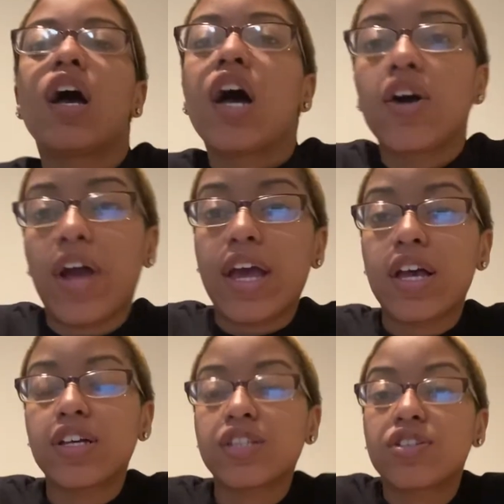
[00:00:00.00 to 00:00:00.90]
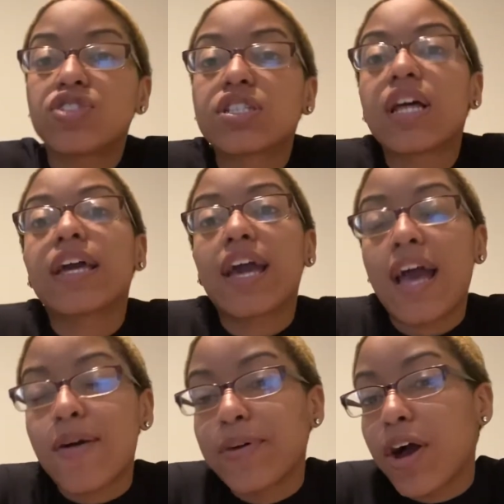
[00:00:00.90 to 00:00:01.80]
Okay, so just like
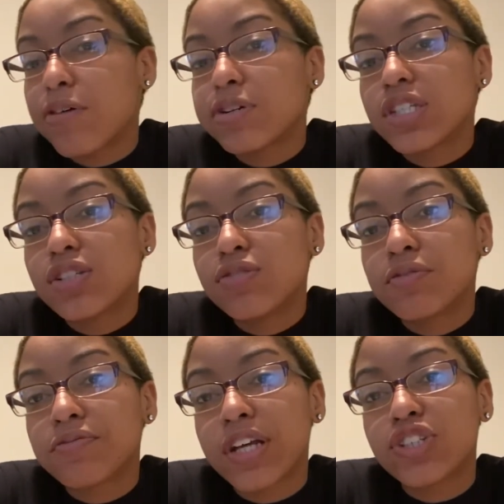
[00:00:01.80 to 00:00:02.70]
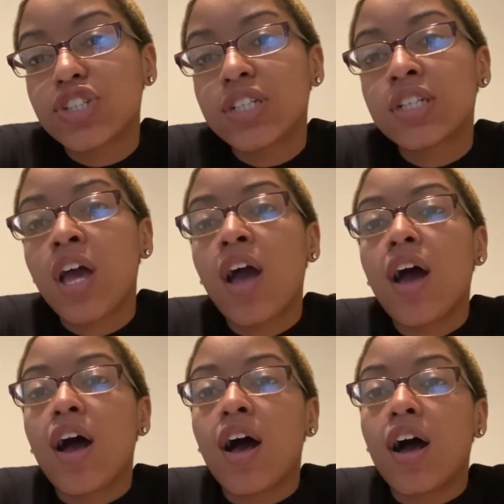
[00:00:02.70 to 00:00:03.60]
how we always do reflection,
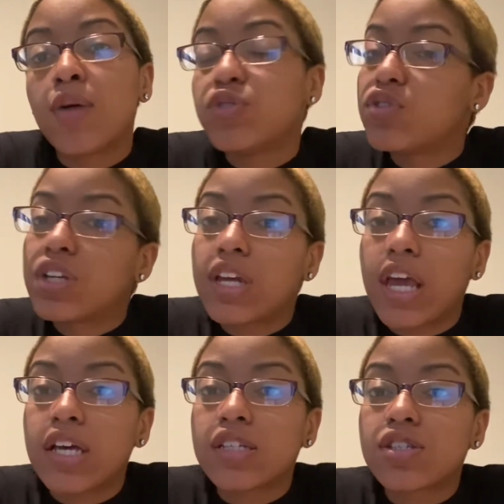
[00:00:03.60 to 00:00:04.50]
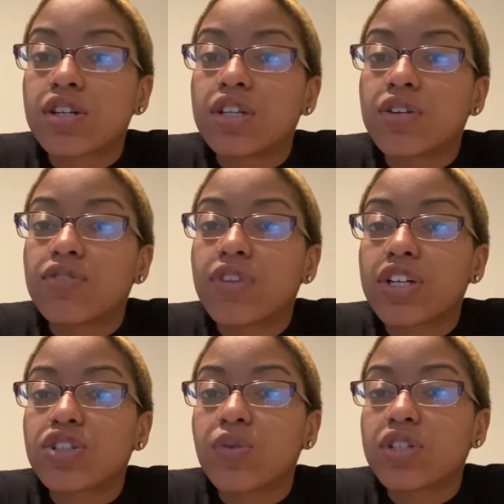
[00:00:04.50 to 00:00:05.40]
you can answer the
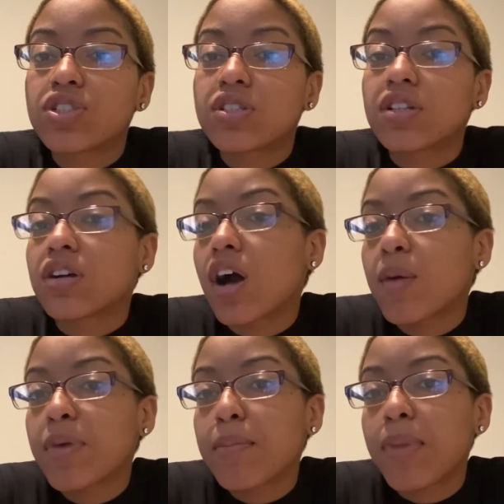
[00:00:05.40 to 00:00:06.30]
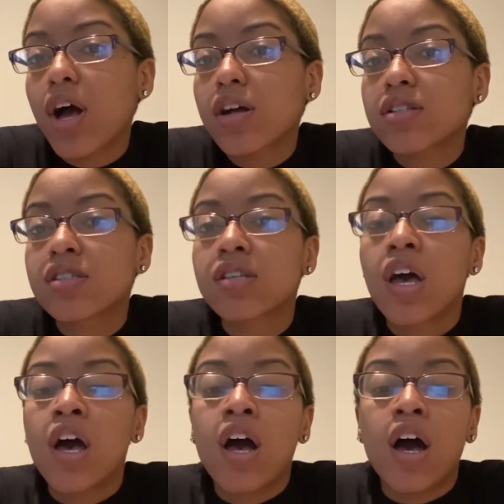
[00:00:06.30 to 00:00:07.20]
reflection questions in the comment box,
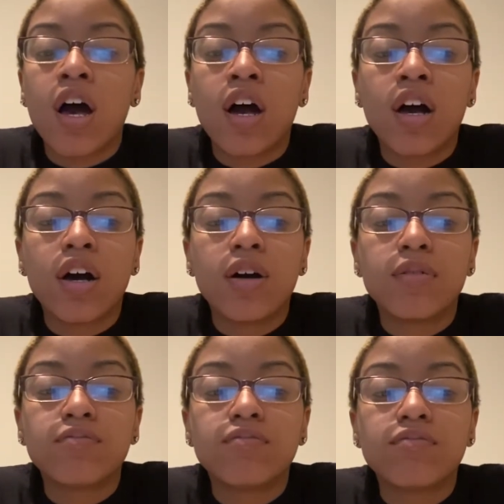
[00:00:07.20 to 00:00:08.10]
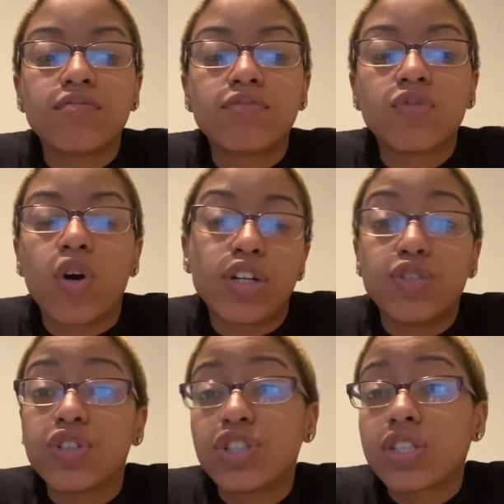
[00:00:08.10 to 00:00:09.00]
or you
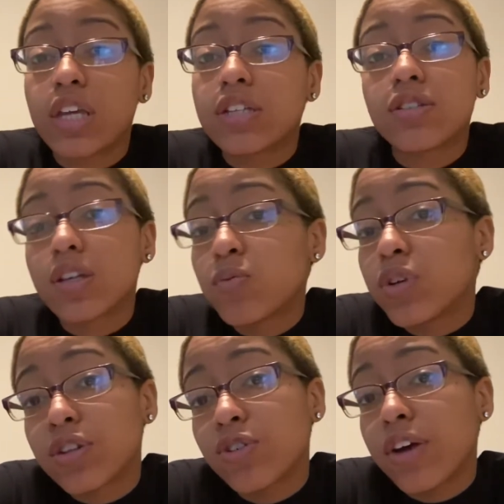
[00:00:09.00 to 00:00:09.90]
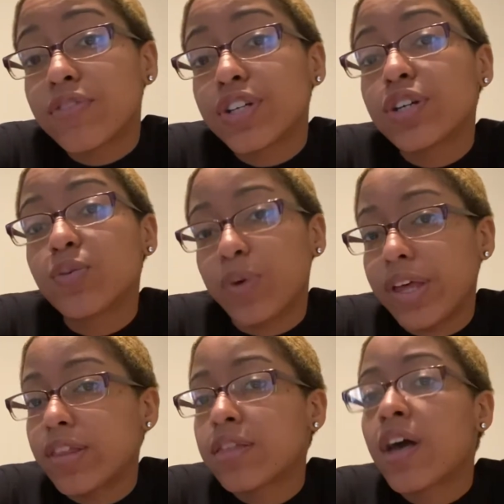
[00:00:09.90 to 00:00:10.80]
can just answer them with whoever you're
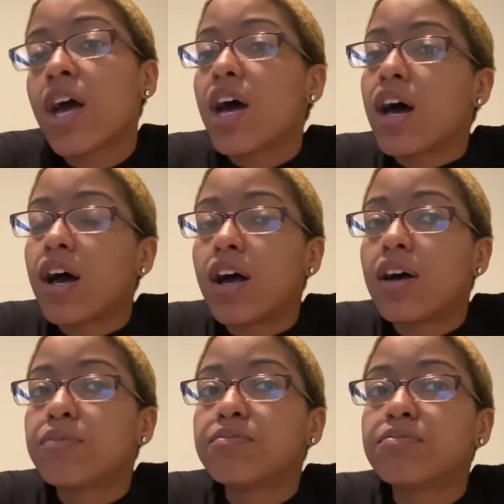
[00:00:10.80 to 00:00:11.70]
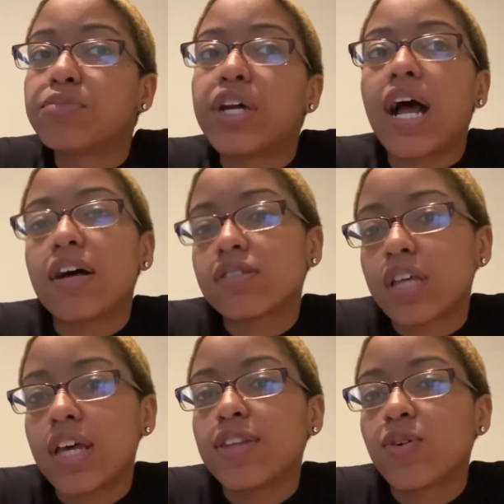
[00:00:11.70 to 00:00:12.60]
with. But I'll
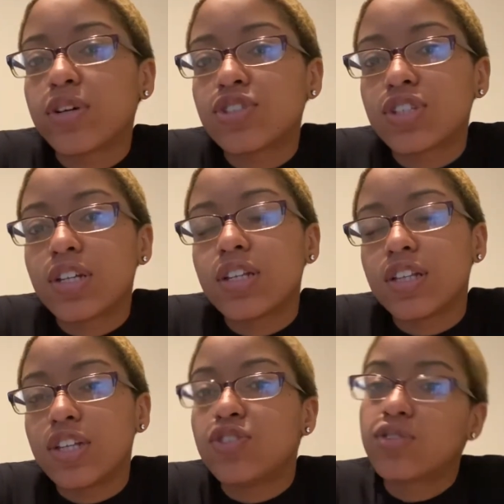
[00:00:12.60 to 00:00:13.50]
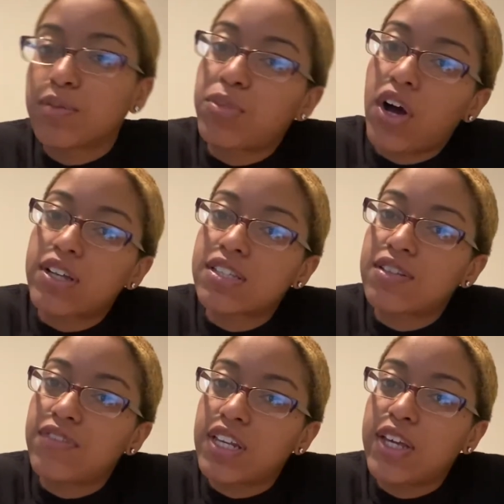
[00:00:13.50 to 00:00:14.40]
say the question and then you can pause the
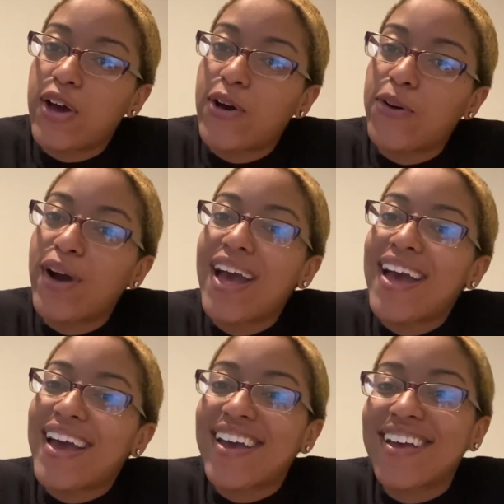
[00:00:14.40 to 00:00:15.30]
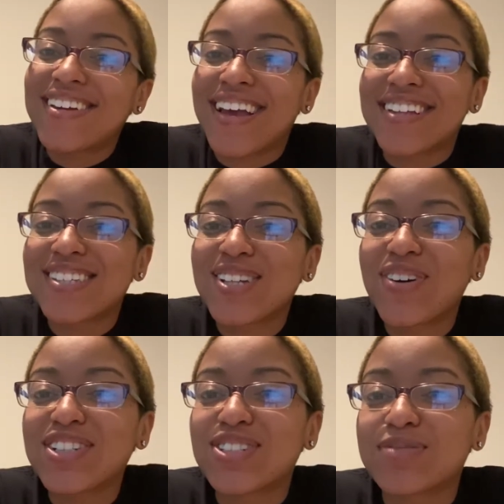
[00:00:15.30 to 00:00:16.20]
video and answer the
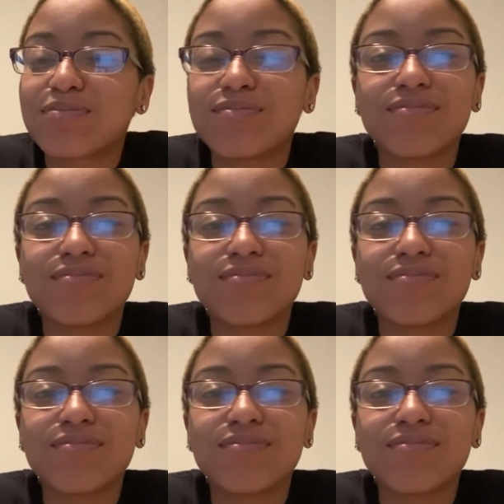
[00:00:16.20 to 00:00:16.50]
question.